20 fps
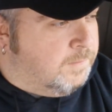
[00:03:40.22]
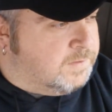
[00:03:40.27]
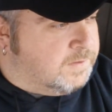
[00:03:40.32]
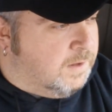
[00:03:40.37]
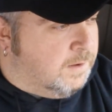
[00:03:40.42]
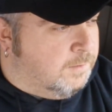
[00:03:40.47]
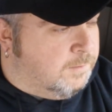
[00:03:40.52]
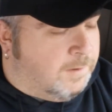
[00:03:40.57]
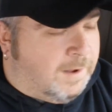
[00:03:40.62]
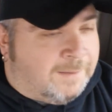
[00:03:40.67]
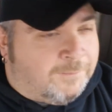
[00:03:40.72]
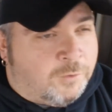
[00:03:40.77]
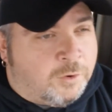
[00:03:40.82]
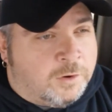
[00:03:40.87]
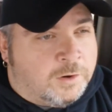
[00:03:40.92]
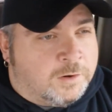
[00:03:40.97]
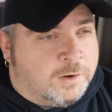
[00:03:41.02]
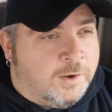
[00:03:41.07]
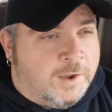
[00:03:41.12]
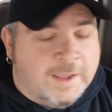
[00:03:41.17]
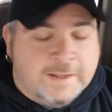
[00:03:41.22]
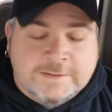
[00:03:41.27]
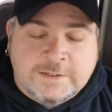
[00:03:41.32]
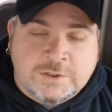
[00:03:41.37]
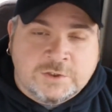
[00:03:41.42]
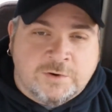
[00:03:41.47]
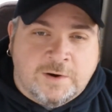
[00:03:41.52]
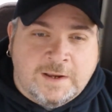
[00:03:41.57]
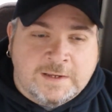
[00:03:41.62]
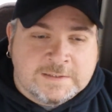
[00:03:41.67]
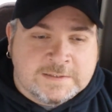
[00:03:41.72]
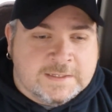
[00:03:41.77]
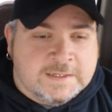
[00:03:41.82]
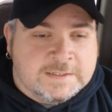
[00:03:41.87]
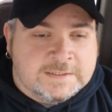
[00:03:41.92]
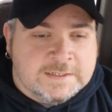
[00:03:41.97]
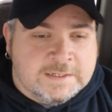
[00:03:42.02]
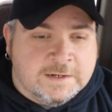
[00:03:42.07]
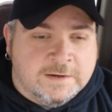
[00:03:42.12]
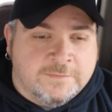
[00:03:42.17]
So I'm going to go ahead and address
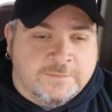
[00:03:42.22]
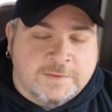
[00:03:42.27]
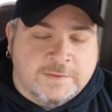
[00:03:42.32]
this here.